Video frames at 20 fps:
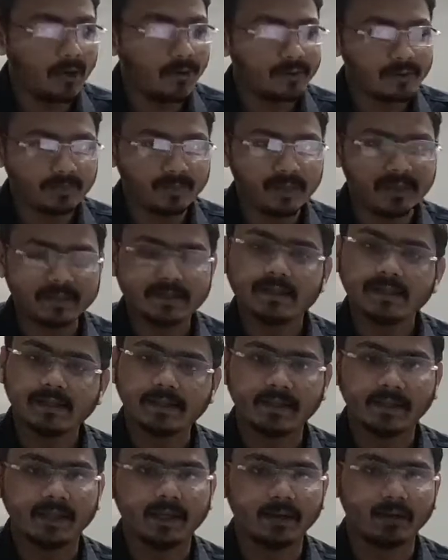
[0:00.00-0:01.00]
IoT
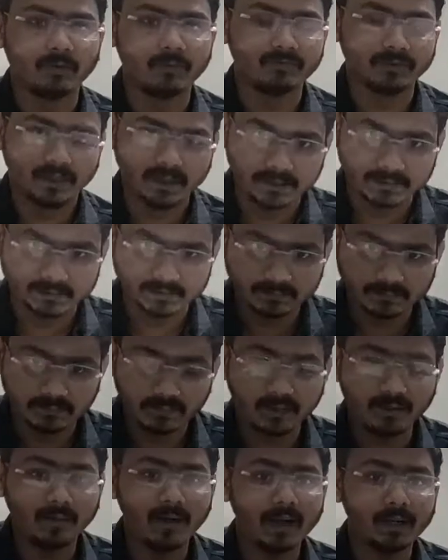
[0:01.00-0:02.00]
means Internet of Things.
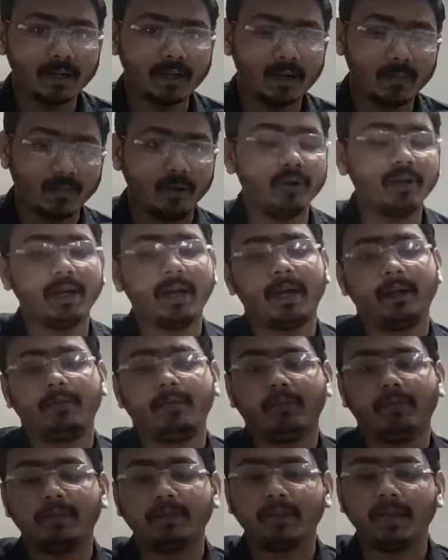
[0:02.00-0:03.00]
We will
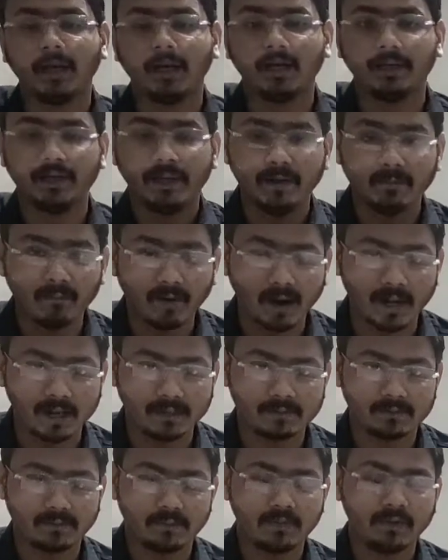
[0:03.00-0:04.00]
communicate with the
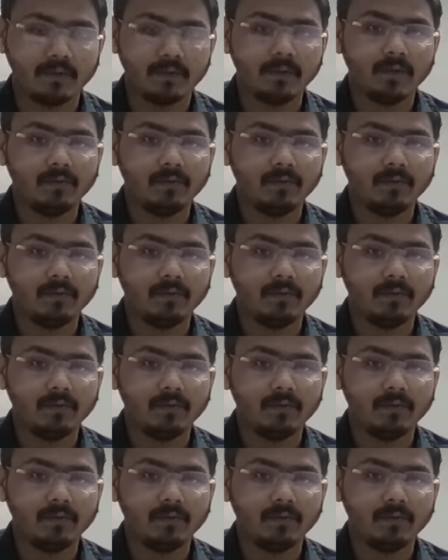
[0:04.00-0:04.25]
device.